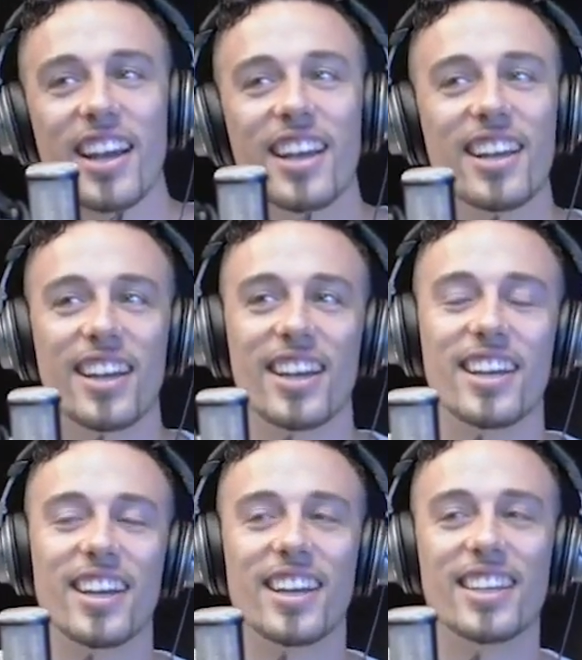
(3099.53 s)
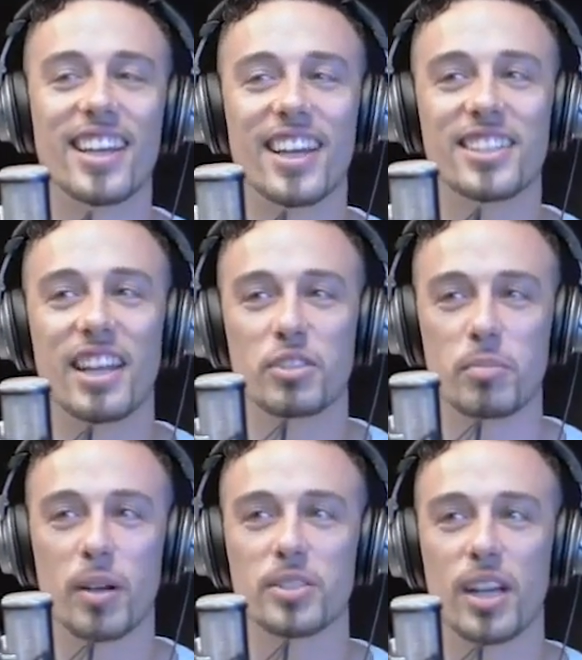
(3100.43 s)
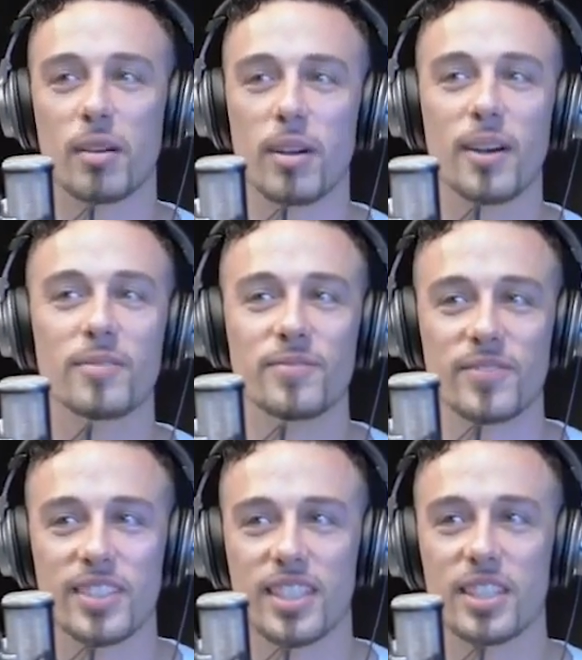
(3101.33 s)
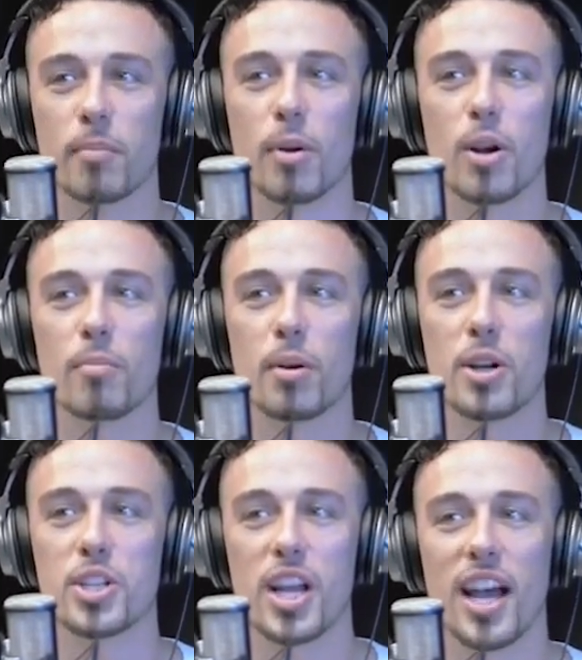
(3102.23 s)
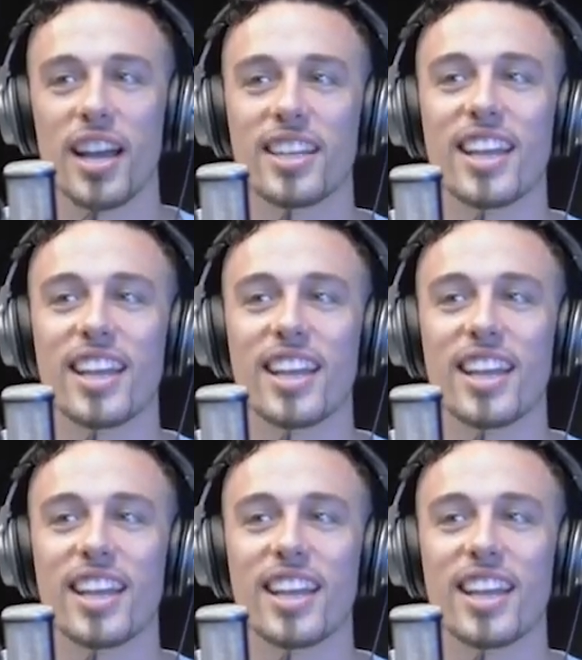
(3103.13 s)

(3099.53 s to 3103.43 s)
All right. Uh, yeah, Dave Chappelle was talking about the one bird, shot, bird buck shot, shot yeah.